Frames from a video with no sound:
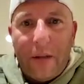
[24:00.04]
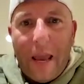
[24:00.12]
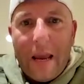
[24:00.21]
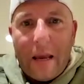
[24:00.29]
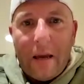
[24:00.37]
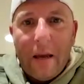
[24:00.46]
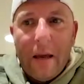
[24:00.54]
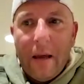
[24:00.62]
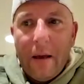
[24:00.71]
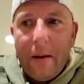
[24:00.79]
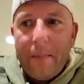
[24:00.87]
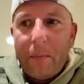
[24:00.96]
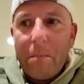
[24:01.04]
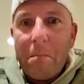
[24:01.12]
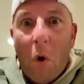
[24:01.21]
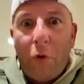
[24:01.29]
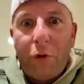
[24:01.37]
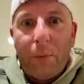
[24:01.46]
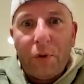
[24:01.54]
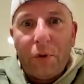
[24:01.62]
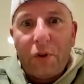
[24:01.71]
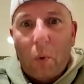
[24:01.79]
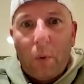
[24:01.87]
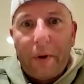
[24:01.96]
take multiple
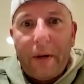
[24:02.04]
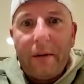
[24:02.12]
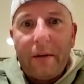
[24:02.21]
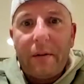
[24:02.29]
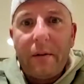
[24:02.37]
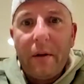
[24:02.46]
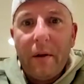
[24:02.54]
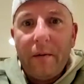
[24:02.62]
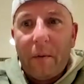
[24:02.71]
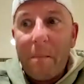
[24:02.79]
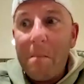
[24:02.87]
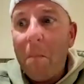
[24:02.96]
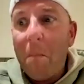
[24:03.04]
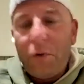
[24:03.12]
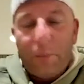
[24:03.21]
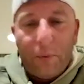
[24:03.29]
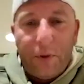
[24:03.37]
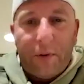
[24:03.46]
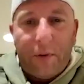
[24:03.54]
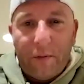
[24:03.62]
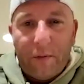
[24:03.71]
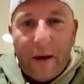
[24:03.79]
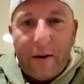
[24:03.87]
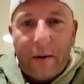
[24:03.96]
stories from multiple different
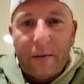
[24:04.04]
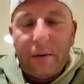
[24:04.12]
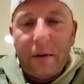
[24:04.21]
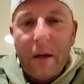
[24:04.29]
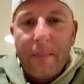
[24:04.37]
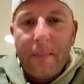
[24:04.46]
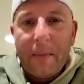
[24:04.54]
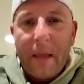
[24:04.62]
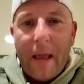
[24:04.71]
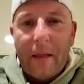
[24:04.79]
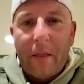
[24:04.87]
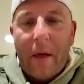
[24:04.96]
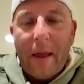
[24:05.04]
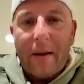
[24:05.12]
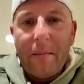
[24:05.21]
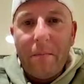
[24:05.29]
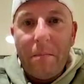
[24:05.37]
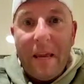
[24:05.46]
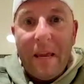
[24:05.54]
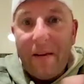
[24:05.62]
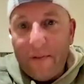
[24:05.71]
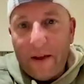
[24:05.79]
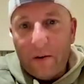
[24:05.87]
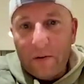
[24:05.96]
veterans and like meet
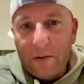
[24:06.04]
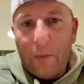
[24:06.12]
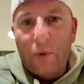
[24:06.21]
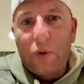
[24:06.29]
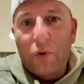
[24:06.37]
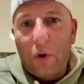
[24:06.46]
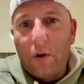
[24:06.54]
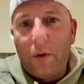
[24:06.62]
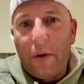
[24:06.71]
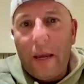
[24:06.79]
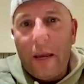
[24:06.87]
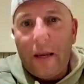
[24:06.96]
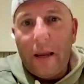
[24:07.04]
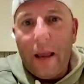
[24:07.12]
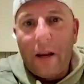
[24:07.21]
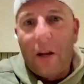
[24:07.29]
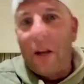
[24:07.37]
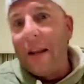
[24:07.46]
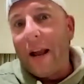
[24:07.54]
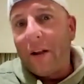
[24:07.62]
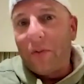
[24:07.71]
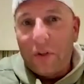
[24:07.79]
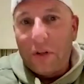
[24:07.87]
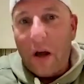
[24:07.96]
veterans that were struggling and
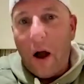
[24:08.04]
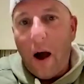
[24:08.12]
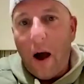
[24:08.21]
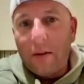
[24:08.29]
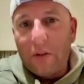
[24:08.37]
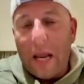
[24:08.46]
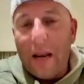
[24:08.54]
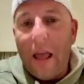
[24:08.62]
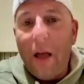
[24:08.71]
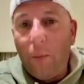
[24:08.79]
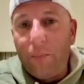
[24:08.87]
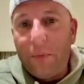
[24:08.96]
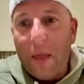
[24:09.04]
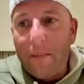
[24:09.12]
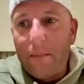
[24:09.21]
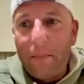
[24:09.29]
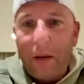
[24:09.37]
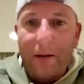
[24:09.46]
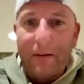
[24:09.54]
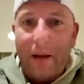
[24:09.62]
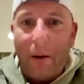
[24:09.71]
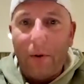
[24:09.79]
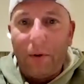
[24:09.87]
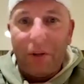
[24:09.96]
connect the dots and help them, because
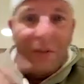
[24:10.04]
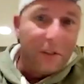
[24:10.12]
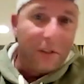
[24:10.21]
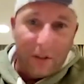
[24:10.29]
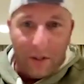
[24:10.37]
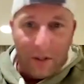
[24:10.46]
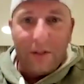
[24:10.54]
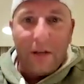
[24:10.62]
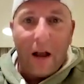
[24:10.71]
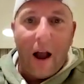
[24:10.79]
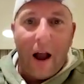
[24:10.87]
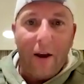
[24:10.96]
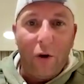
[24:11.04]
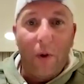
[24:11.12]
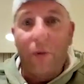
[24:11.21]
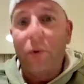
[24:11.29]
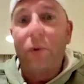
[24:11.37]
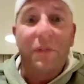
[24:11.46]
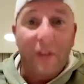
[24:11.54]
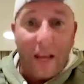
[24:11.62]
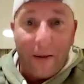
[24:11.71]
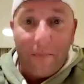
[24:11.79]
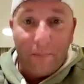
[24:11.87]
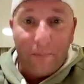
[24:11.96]
I would listen to this guy who went through the
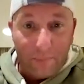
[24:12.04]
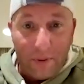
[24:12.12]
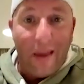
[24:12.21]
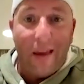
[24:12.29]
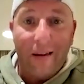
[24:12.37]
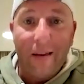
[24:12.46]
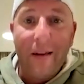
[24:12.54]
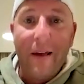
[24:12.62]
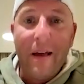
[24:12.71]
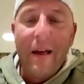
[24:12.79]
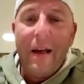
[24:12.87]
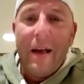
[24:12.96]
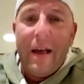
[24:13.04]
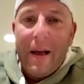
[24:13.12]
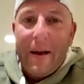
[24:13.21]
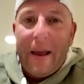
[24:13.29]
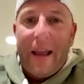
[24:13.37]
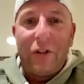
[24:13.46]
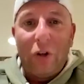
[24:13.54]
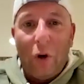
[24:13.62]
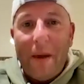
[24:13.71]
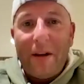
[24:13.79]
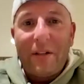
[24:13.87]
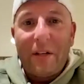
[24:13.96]
same thing. Mm-hmm. And so
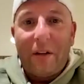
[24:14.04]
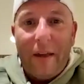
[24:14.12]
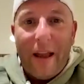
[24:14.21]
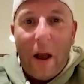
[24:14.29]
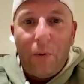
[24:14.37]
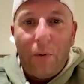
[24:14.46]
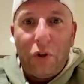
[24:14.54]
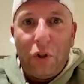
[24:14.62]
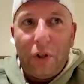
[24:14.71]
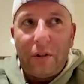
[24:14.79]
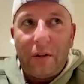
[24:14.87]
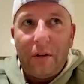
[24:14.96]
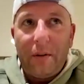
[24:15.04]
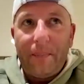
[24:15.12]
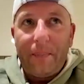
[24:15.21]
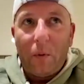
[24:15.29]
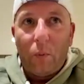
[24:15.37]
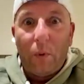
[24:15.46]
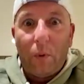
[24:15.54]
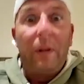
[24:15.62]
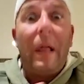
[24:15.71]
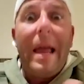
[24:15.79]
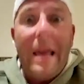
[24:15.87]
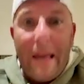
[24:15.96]
basically I was just
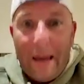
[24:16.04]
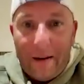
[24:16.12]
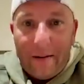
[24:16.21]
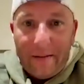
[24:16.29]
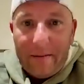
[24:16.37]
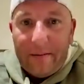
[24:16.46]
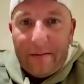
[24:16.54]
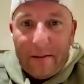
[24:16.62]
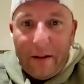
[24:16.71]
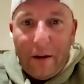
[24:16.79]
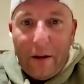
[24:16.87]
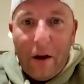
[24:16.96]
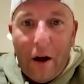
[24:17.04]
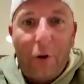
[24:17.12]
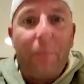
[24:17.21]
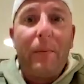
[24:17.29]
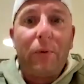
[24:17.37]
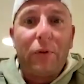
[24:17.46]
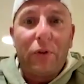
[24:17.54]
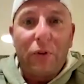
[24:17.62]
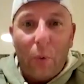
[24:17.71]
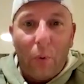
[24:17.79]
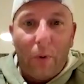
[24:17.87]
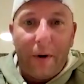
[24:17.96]
relaying other people's
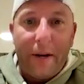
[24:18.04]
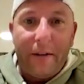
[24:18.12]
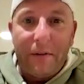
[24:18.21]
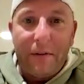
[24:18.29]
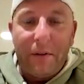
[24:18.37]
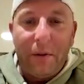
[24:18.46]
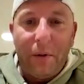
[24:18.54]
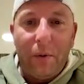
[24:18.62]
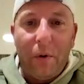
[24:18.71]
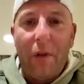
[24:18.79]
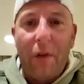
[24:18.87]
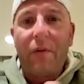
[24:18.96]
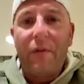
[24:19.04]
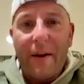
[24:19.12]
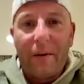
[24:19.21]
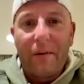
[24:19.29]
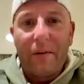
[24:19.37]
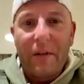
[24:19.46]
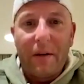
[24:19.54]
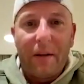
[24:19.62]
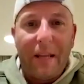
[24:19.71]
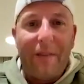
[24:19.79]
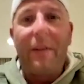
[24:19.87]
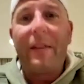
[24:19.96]
stories to other veterans and
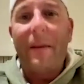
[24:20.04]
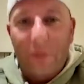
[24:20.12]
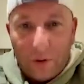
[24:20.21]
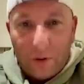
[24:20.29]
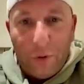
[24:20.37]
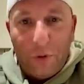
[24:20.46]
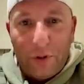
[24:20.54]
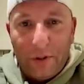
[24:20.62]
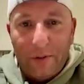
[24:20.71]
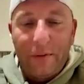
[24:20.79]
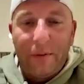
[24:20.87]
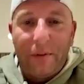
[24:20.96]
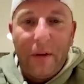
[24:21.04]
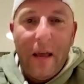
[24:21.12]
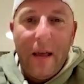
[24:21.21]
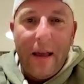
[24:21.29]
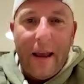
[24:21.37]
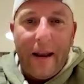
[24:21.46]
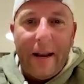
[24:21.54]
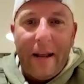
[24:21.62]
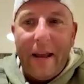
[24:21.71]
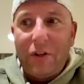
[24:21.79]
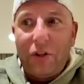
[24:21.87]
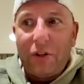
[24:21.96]
giving them solutions. And
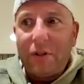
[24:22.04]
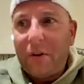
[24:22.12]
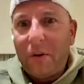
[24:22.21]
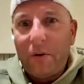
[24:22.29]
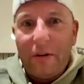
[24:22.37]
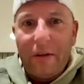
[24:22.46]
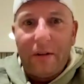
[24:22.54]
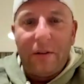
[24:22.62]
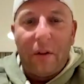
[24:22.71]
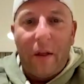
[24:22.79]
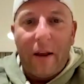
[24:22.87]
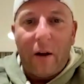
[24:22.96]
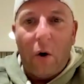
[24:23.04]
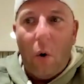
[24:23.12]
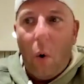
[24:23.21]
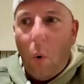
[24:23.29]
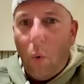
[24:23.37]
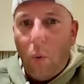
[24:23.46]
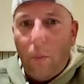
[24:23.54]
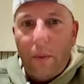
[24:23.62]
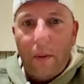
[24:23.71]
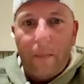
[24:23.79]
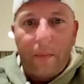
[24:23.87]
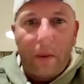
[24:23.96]
it just turned into like a whole,
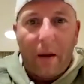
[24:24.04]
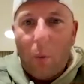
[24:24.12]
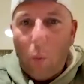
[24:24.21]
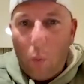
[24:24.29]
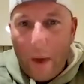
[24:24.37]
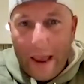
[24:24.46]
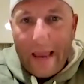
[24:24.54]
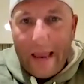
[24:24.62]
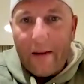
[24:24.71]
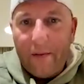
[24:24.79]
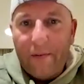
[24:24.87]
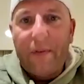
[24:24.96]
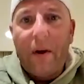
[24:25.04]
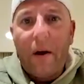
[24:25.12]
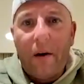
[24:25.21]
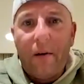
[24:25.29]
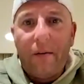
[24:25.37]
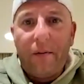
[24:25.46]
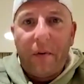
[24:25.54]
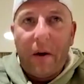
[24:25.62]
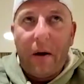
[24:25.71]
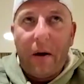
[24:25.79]
like a wave of